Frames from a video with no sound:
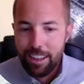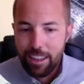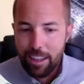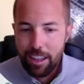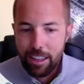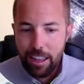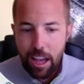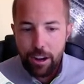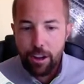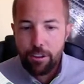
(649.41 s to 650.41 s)
A, l a
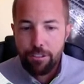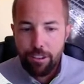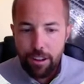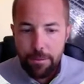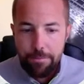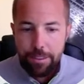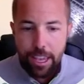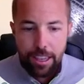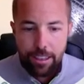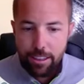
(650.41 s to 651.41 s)
lot of
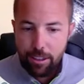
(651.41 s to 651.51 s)
yeah,